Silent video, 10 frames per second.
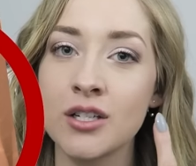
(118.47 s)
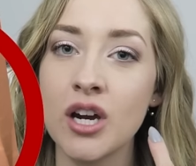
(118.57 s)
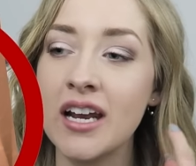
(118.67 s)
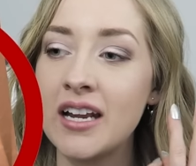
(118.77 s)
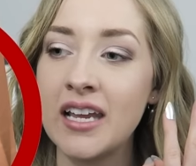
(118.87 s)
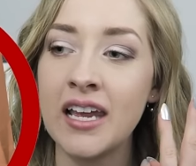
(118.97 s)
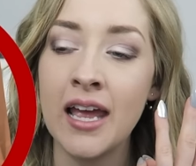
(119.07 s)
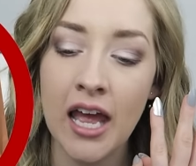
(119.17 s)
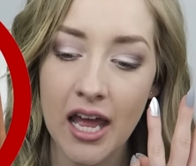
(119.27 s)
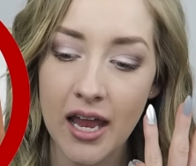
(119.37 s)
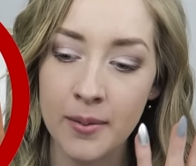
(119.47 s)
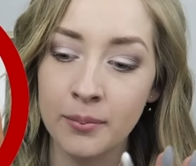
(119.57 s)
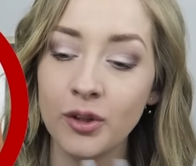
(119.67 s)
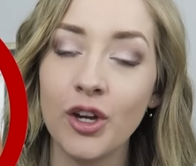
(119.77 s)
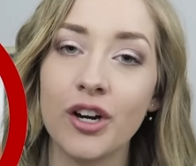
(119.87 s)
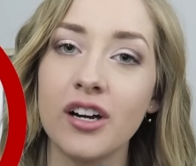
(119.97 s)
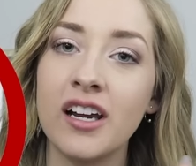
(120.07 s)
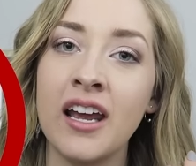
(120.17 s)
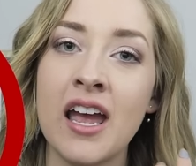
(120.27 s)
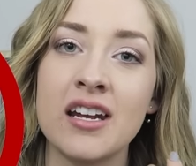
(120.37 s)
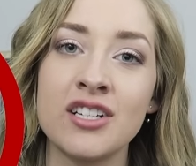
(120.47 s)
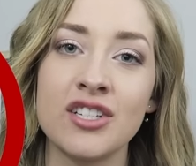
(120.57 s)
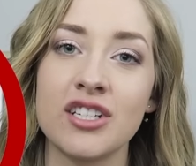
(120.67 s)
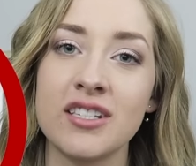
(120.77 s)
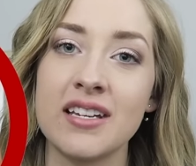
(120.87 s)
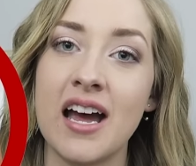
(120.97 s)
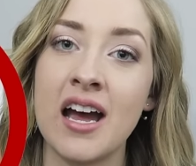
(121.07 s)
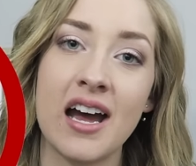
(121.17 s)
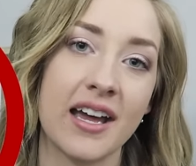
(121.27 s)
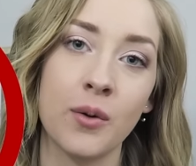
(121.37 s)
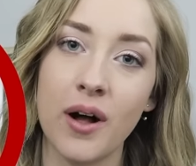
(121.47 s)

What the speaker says: it's grainy and blurry and it's just not high